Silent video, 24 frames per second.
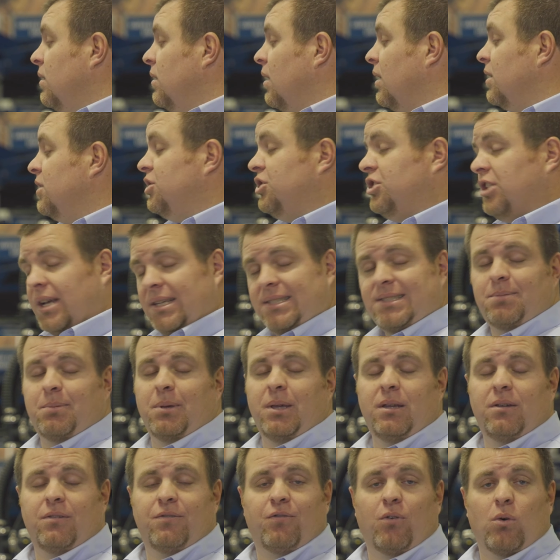
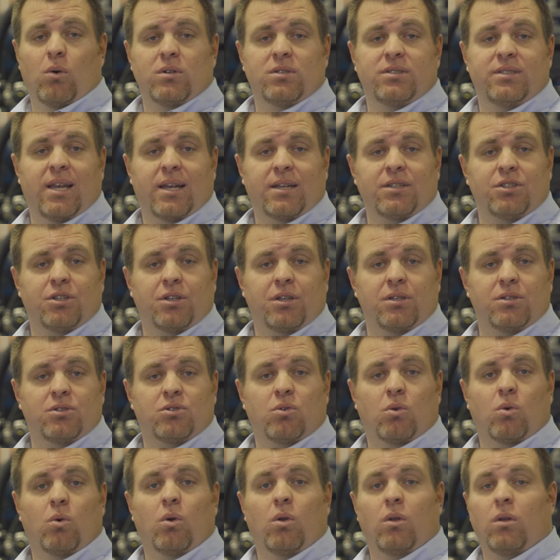adjustment for section
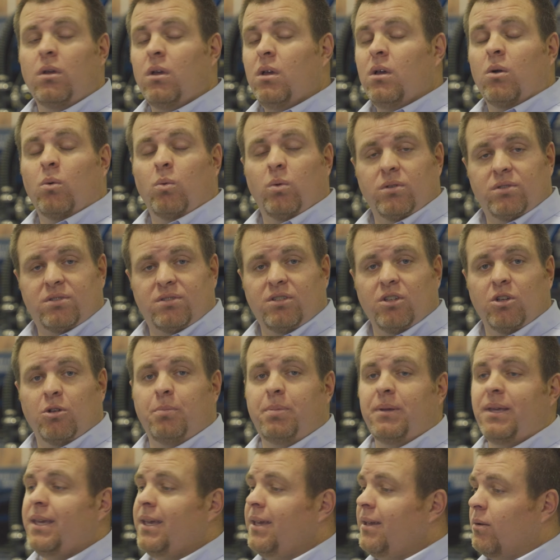control will still
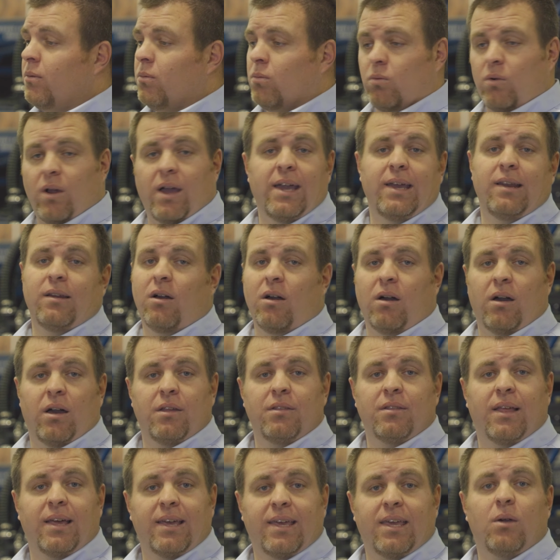be right
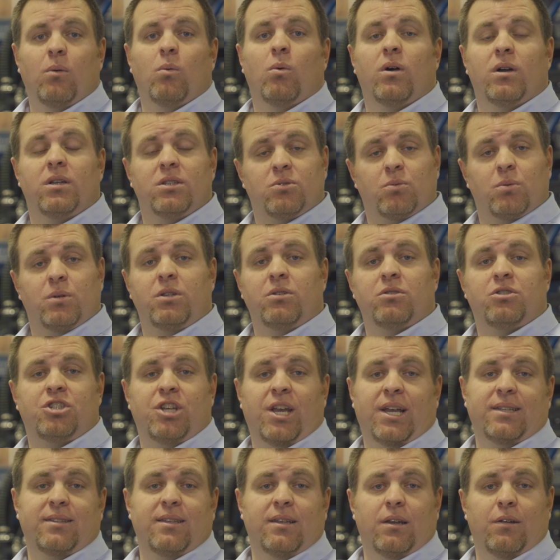on like it was when you
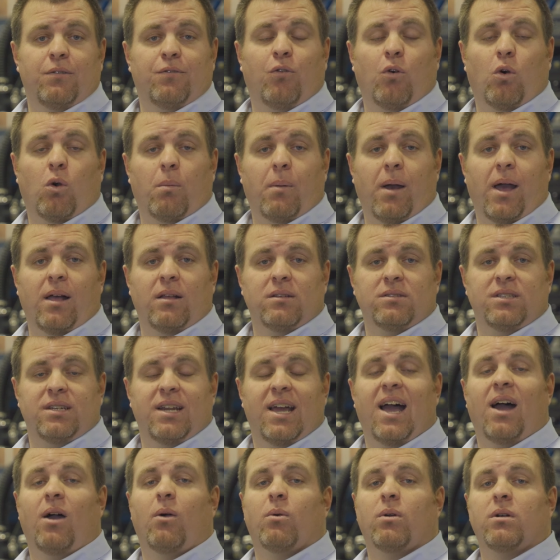checked it at 4 miles an
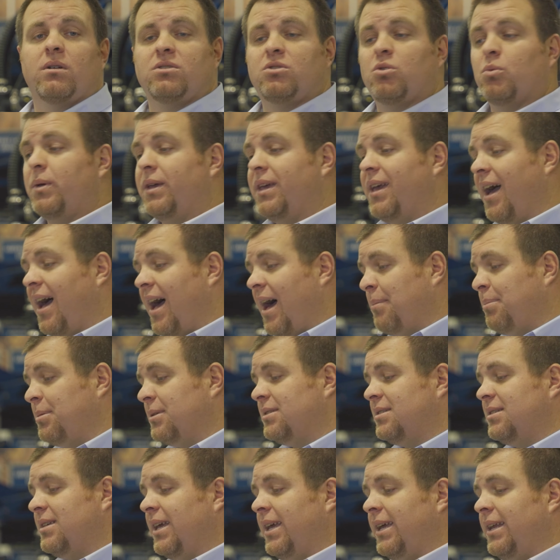hour. So we
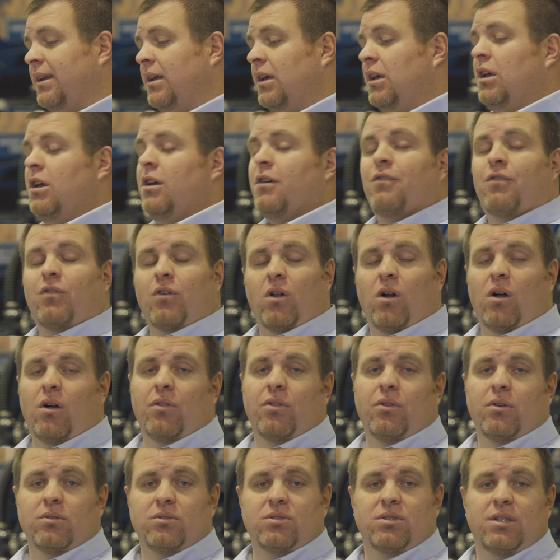compensate for all
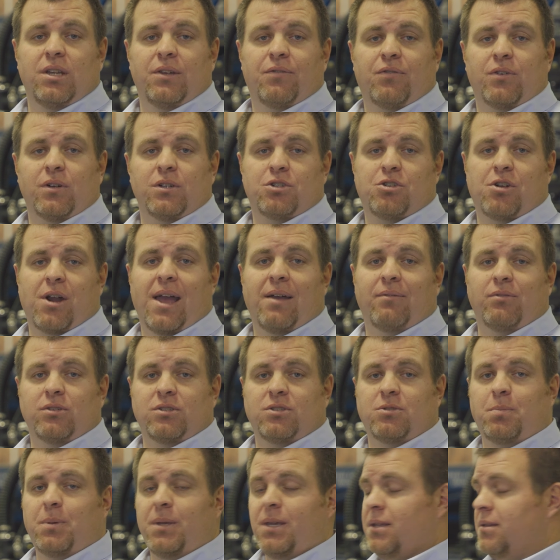those different travel
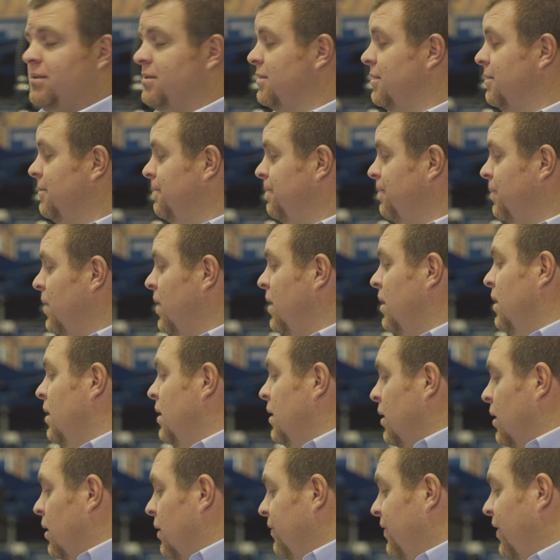speeds.
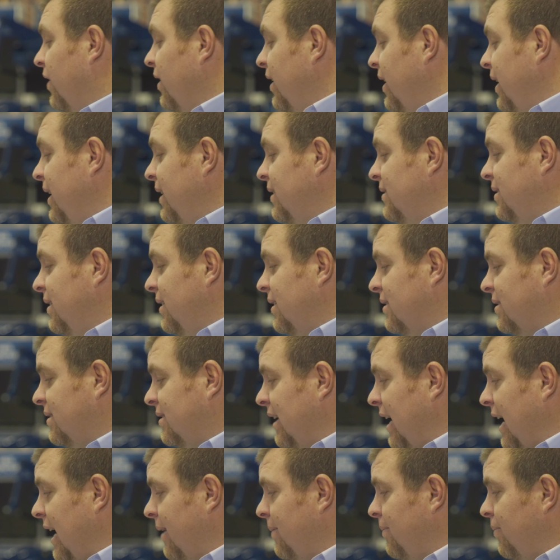Very easy to
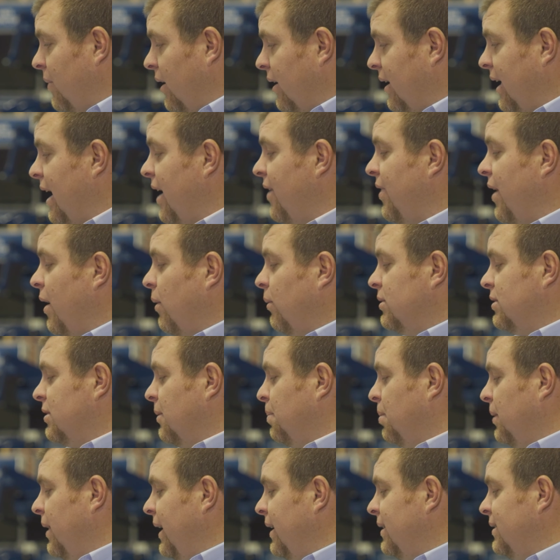set. Again, that was a
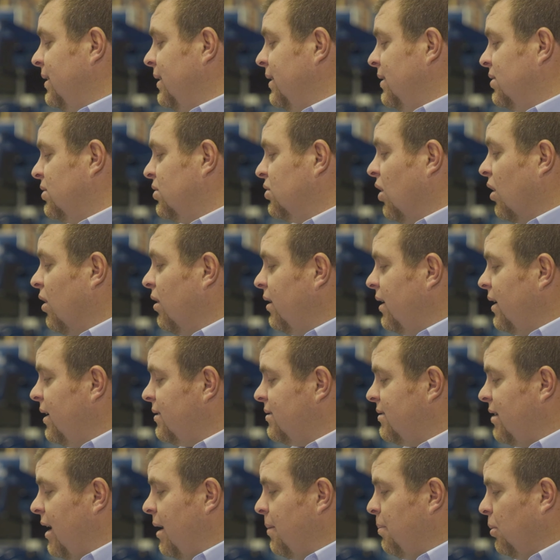planting start
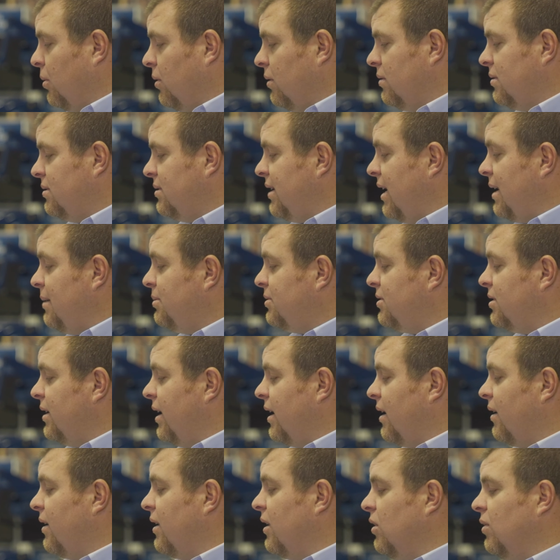example. Same
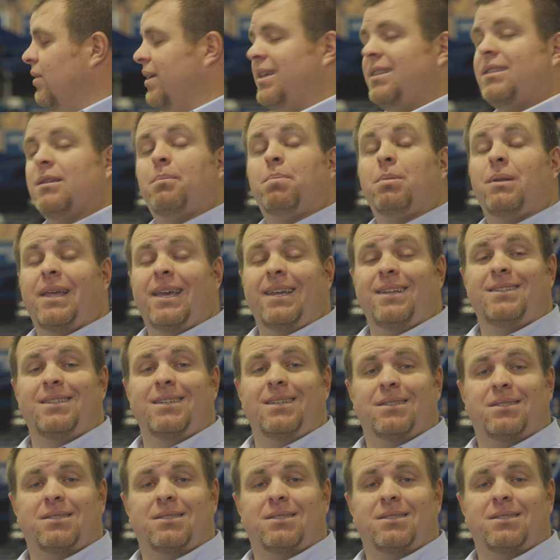scenario in the planting